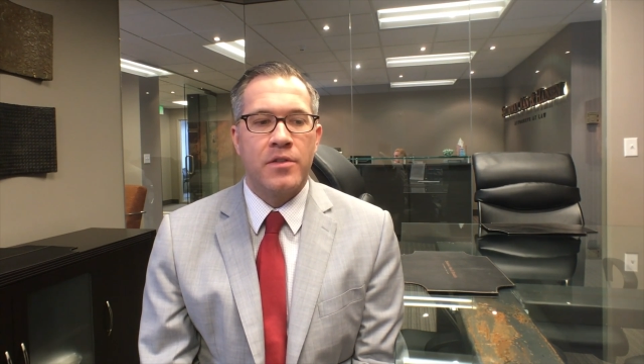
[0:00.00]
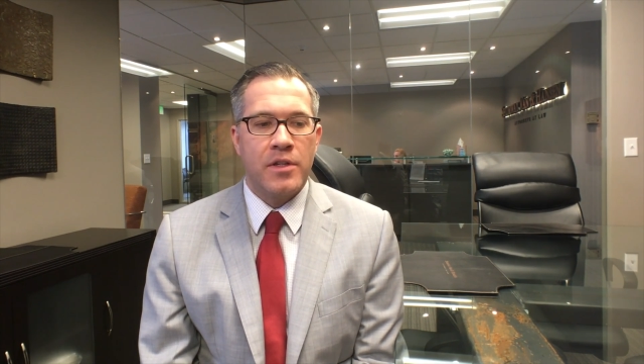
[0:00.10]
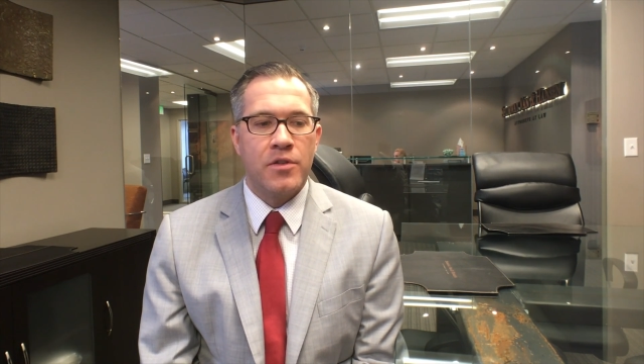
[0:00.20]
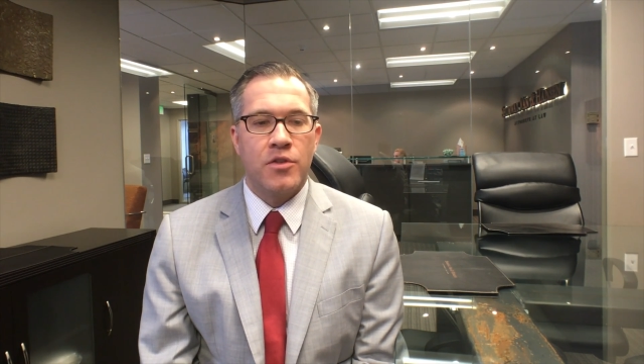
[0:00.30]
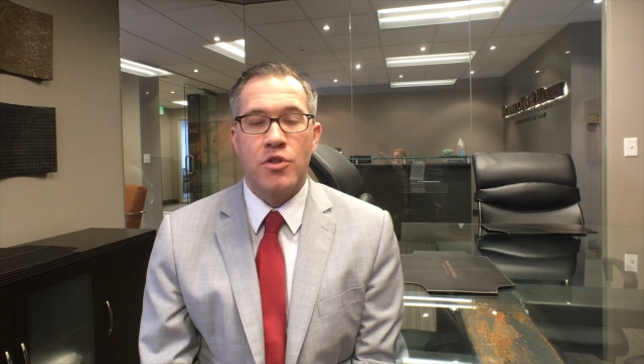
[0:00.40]

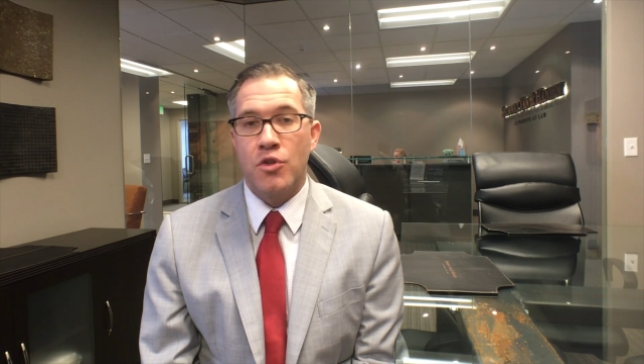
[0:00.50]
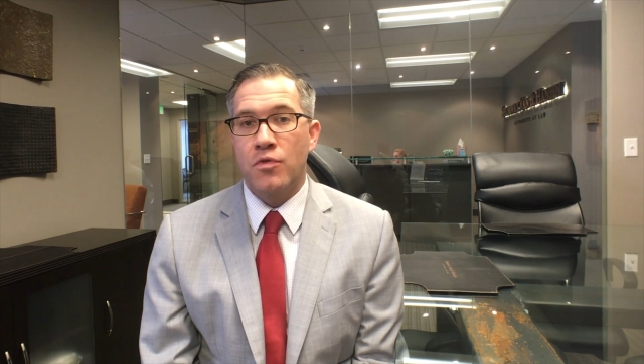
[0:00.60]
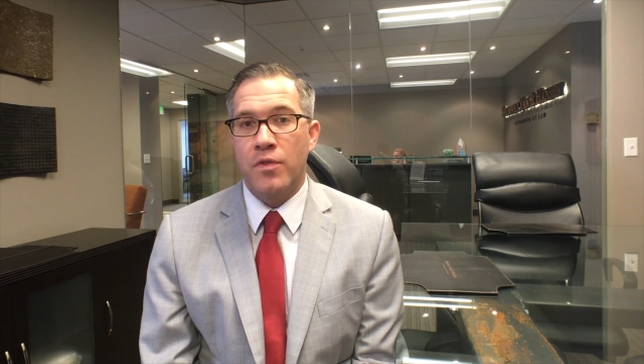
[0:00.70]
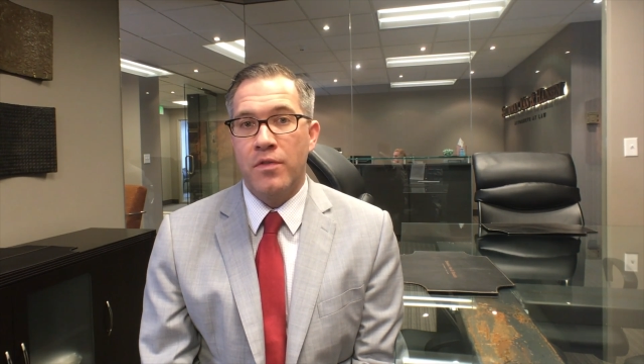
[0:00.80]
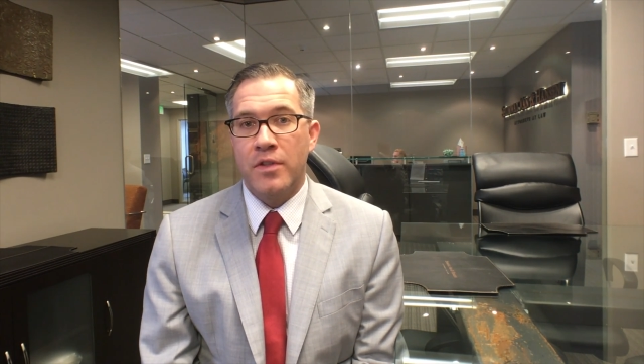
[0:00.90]
since June
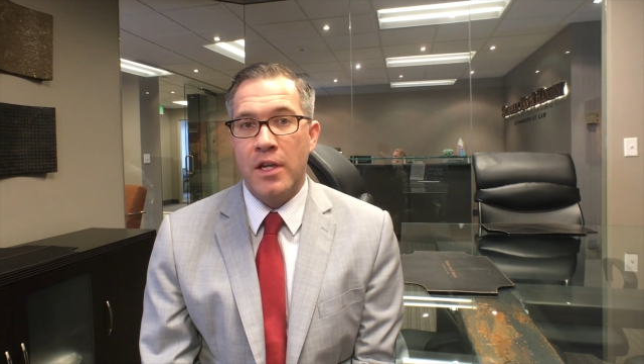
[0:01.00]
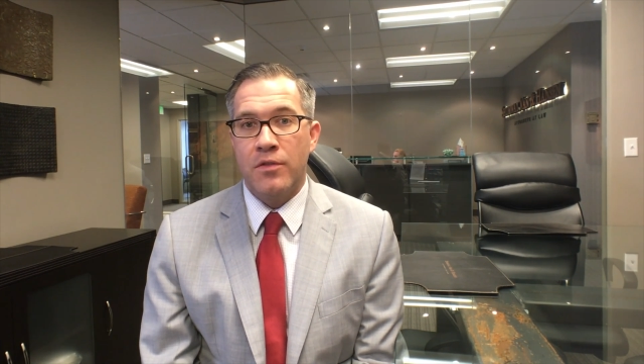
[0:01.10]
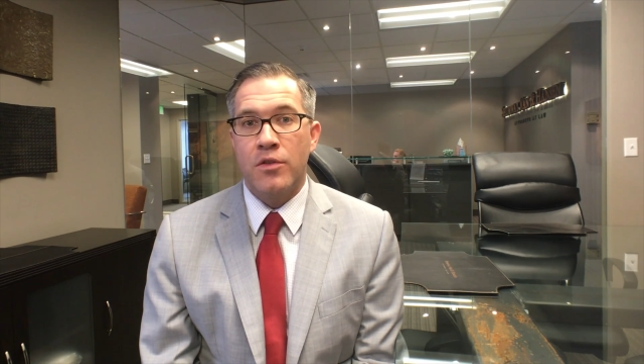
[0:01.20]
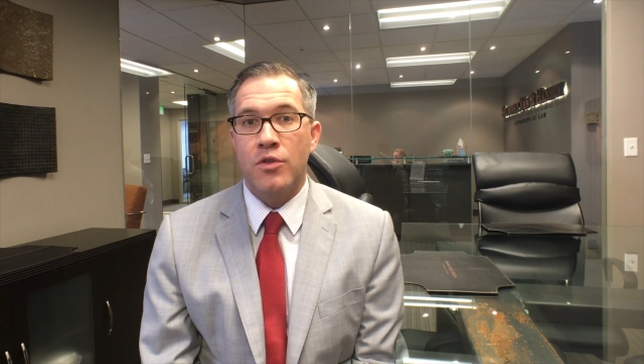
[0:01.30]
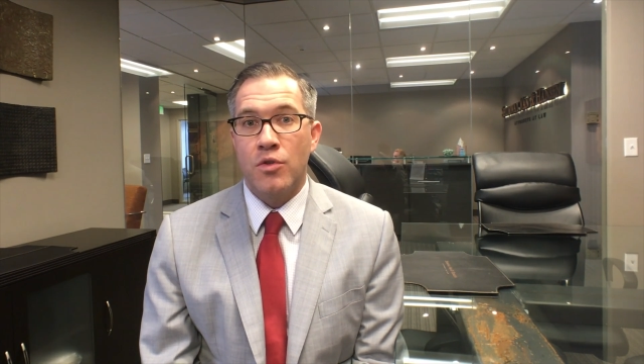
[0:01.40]
15th,
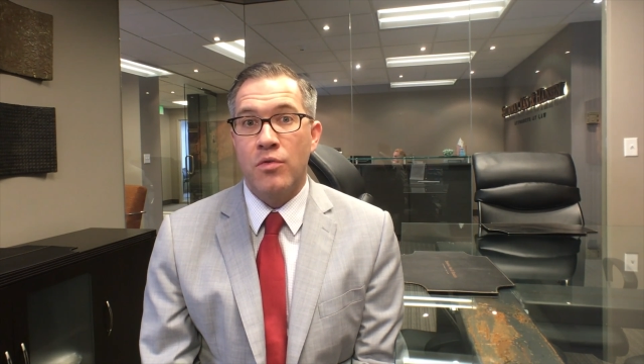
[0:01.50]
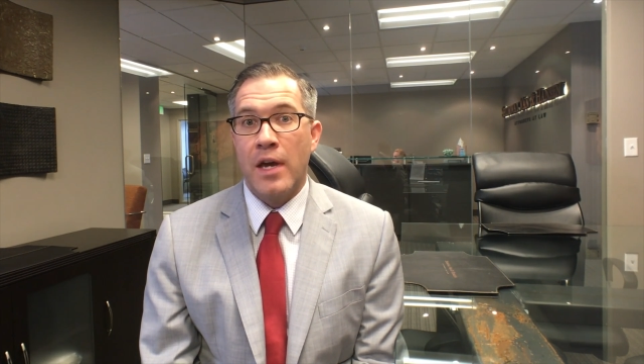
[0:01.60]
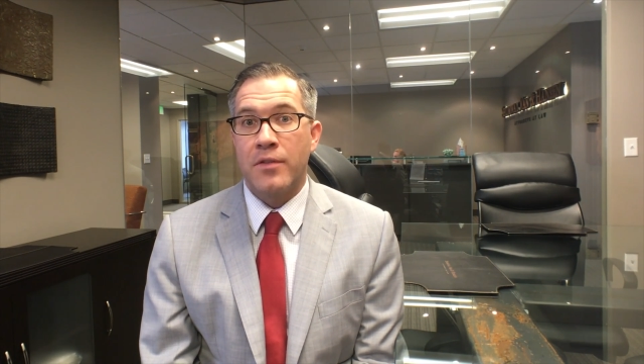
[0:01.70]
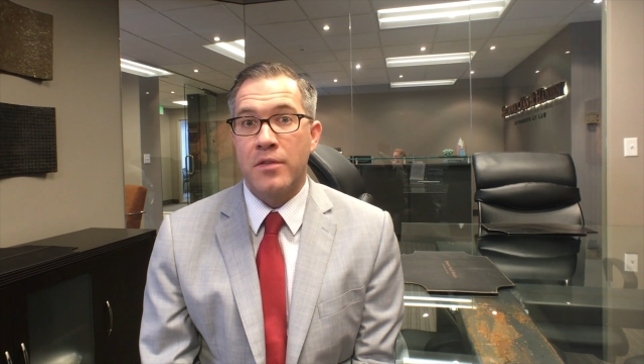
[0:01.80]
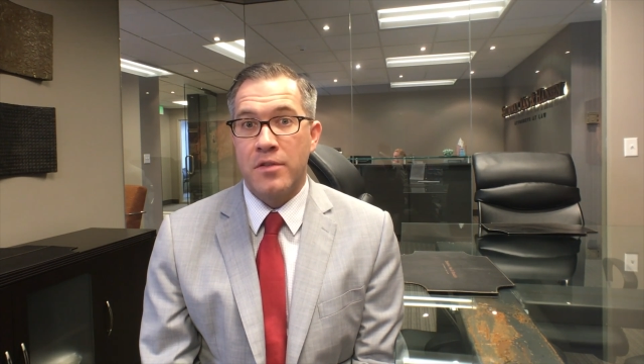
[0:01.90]

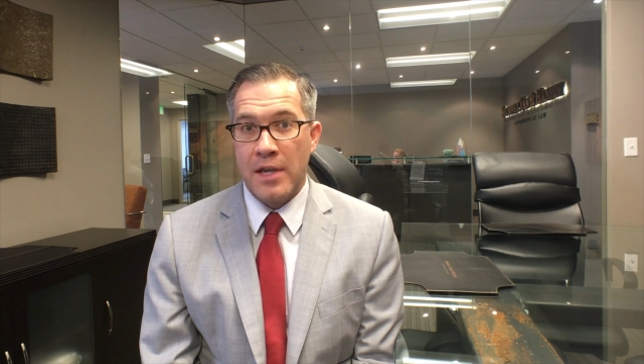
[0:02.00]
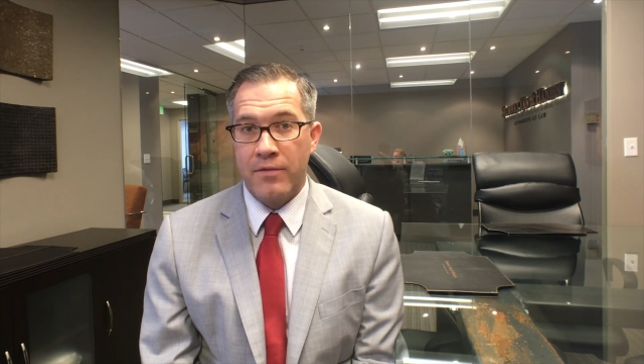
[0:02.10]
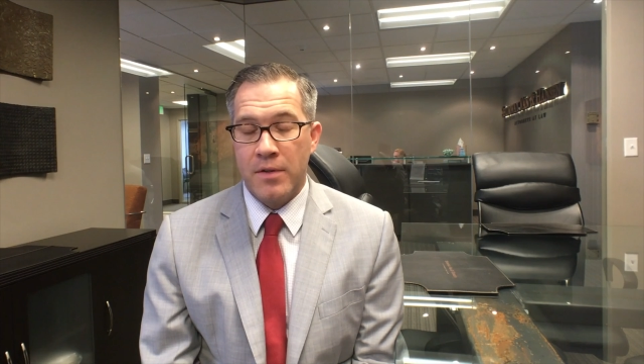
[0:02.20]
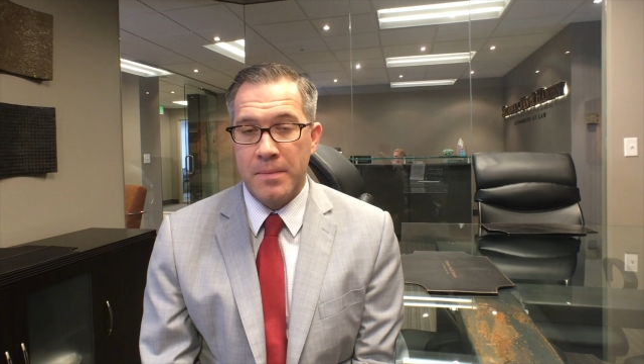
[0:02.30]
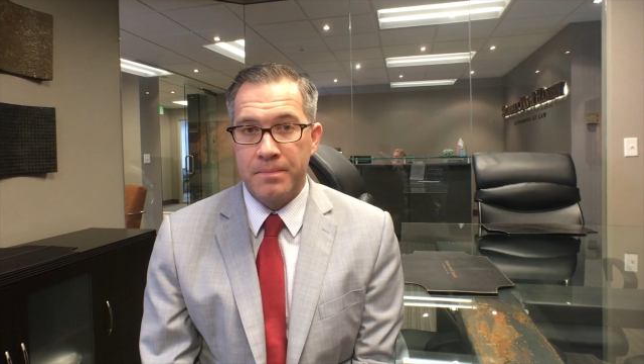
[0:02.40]

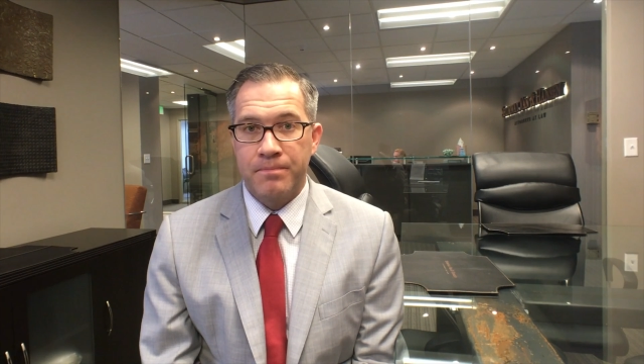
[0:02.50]
2007.